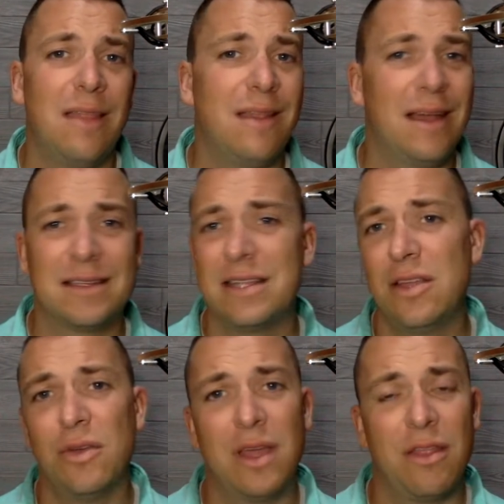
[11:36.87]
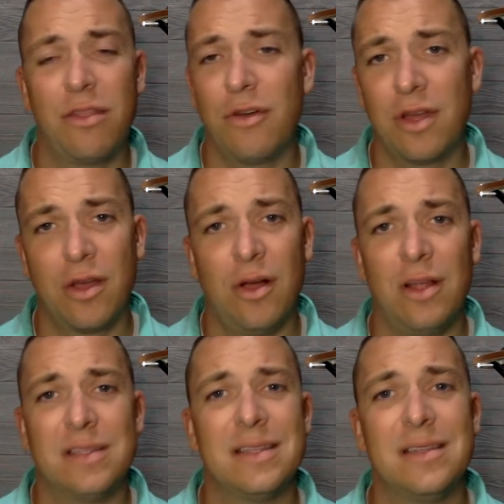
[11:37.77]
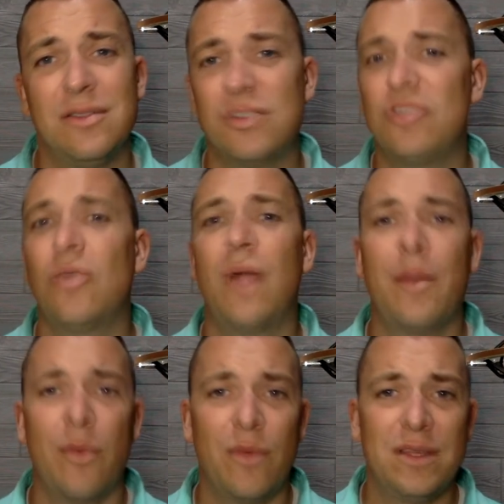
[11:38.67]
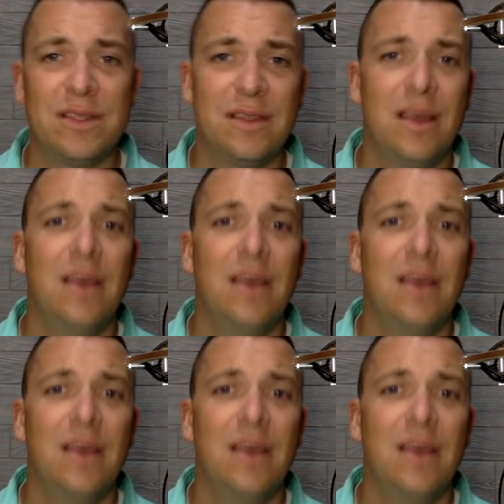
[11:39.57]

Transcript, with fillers: The next day, you'll get thirty calls. There's no rhyme or reason.